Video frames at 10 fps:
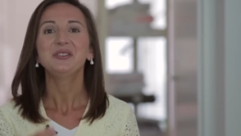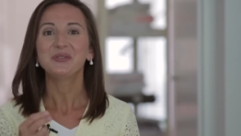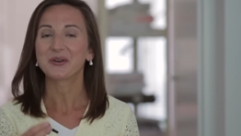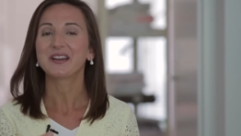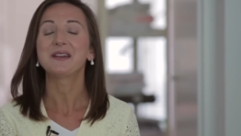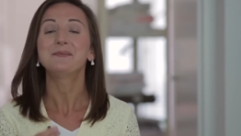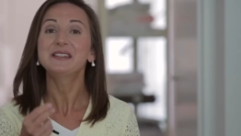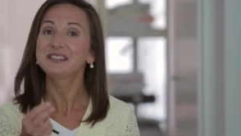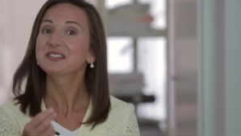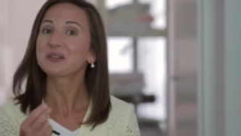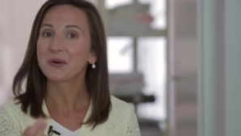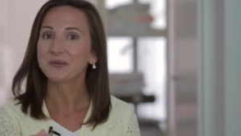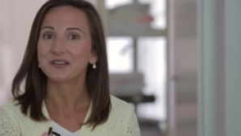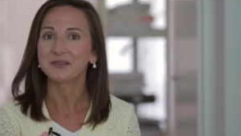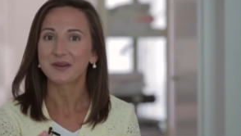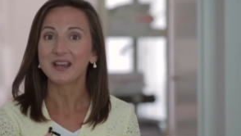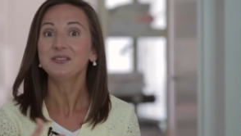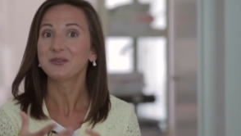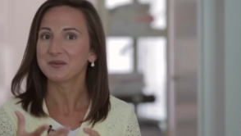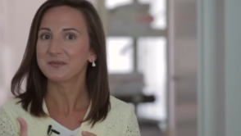you are a business owner,
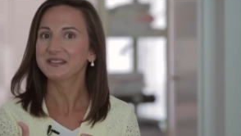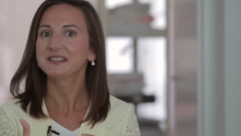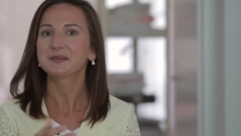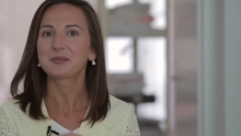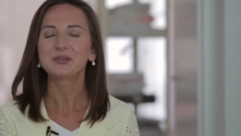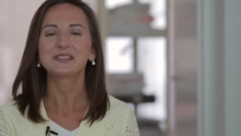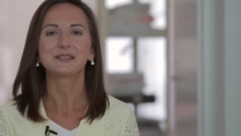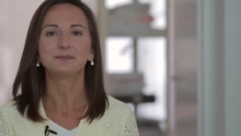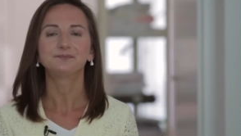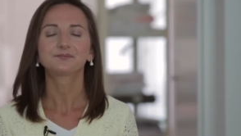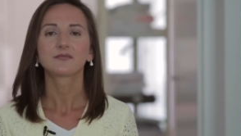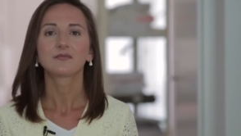right? You're a business person.